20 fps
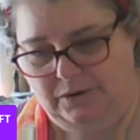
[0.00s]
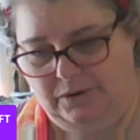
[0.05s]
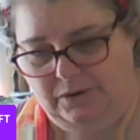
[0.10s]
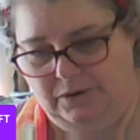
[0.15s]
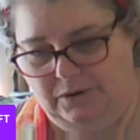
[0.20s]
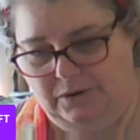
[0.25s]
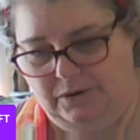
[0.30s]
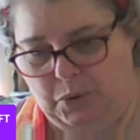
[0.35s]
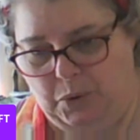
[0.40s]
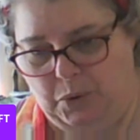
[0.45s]

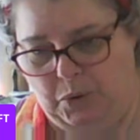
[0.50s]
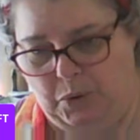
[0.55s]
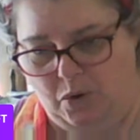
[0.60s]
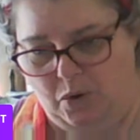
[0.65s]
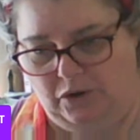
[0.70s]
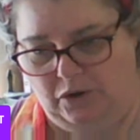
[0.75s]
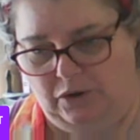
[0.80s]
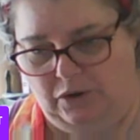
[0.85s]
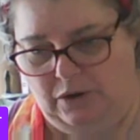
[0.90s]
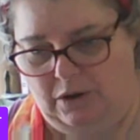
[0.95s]
not
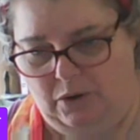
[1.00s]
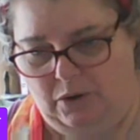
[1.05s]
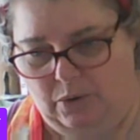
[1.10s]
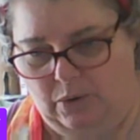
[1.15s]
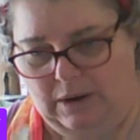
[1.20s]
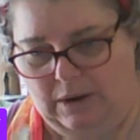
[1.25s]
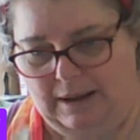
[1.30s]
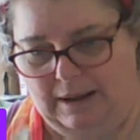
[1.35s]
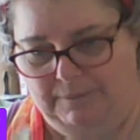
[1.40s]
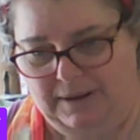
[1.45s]
so caught
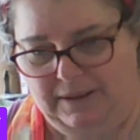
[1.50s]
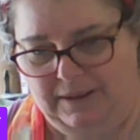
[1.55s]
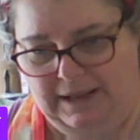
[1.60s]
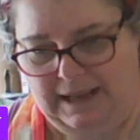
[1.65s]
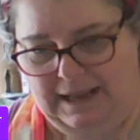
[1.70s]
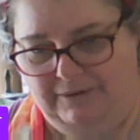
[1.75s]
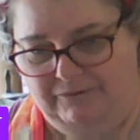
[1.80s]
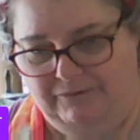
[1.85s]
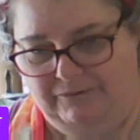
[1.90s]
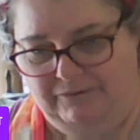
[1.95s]
up in the
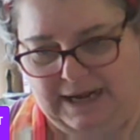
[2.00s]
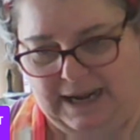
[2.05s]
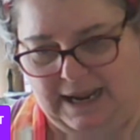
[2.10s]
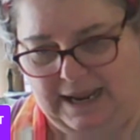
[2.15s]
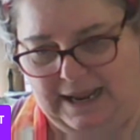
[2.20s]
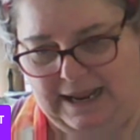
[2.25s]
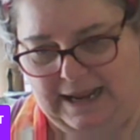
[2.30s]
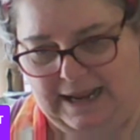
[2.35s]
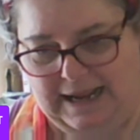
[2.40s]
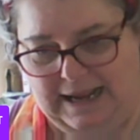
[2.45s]

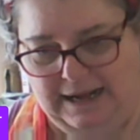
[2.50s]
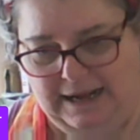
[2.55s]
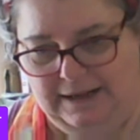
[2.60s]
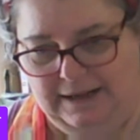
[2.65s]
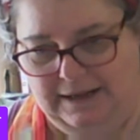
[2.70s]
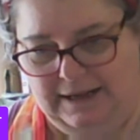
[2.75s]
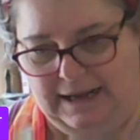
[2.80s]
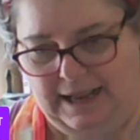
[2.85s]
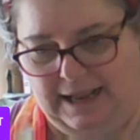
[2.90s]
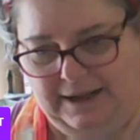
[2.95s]
everyday,
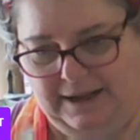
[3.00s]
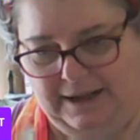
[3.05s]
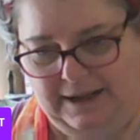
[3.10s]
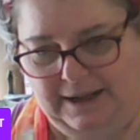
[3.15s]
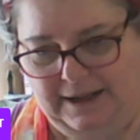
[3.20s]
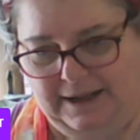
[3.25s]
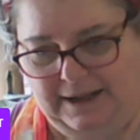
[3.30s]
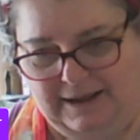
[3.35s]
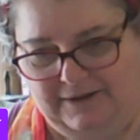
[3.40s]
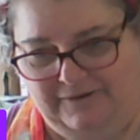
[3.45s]
day-to-day
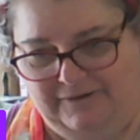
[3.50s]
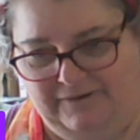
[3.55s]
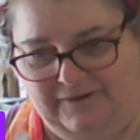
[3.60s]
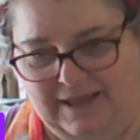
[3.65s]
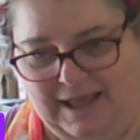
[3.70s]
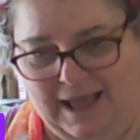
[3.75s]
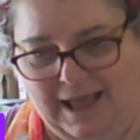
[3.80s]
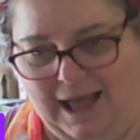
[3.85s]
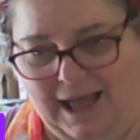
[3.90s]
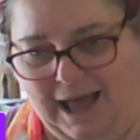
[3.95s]
stuff.
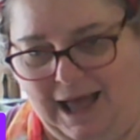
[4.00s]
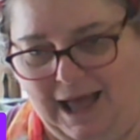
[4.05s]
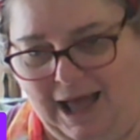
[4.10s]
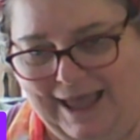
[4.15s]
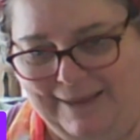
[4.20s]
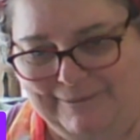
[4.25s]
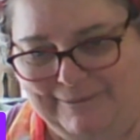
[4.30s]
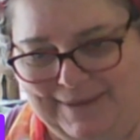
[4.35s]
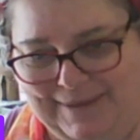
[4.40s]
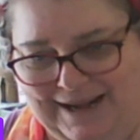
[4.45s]
Hi,
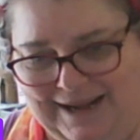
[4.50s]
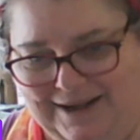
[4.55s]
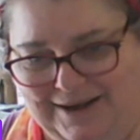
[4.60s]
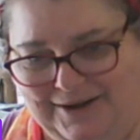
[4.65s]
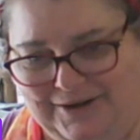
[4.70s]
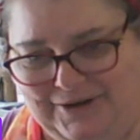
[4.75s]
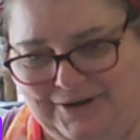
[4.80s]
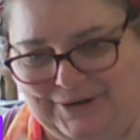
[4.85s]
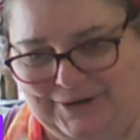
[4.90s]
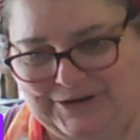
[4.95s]
Melinda
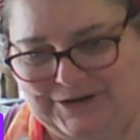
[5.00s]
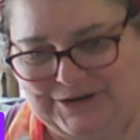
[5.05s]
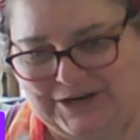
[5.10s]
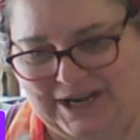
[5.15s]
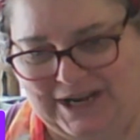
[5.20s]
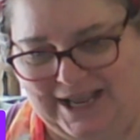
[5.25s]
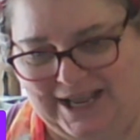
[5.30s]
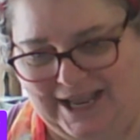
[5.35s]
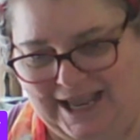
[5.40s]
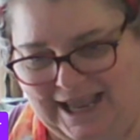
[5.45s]
Dutra. How are
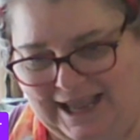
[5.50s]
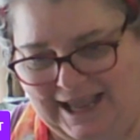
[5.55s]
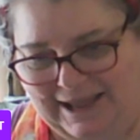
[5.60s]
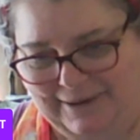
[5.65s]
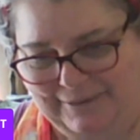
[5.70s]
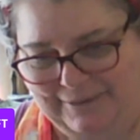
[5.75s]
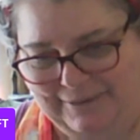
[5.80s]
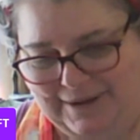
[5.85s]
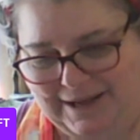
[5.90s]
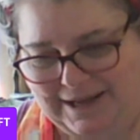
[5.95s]

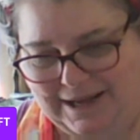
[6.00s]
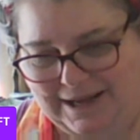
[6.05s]
you?